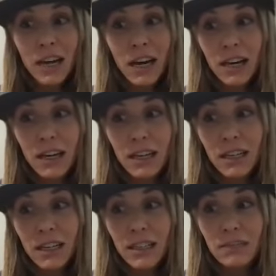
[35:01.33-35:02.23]

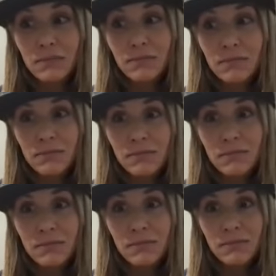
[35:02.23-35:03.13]
and
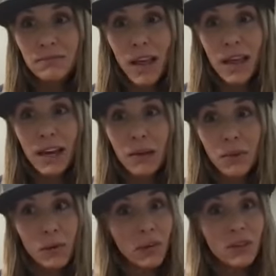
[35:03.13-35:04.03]

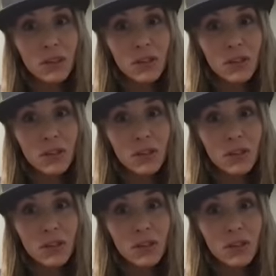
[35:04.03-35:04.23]
I'm obviously